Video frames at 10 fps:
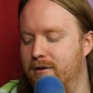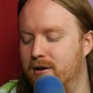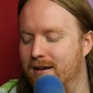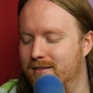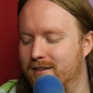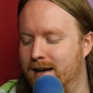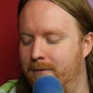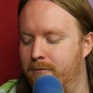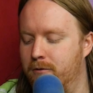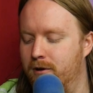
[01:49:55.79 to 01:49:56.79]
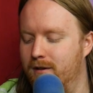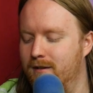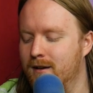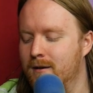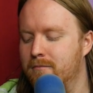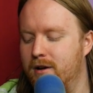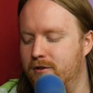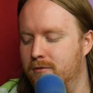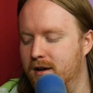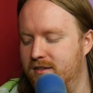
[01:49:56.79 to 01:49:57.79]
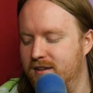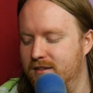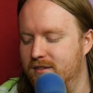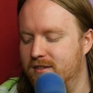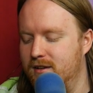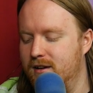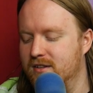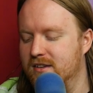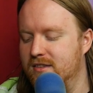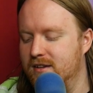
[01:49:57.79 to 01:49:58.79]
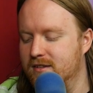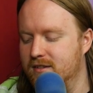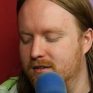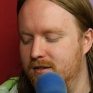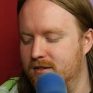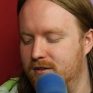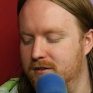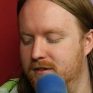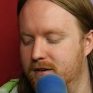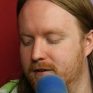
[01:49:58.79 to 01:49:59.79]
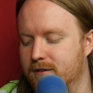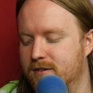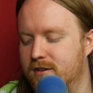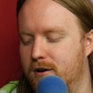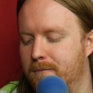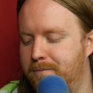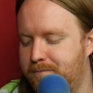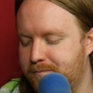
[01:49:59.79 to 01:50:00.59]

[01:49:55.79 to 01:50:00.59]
we don't have the time for it. But I do want to say this today because I think it's a it's a good dig. So,